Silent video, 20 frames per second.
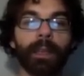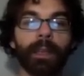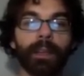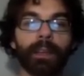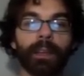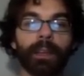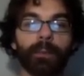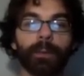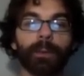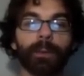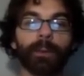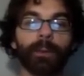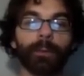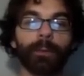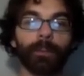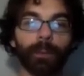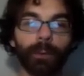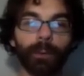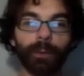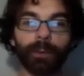Now if we do a
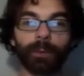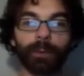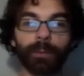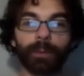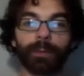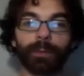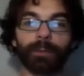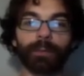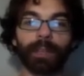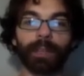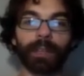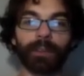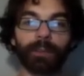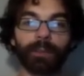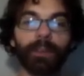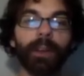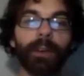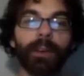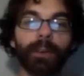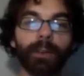vertical move, like
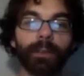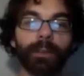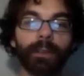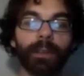so,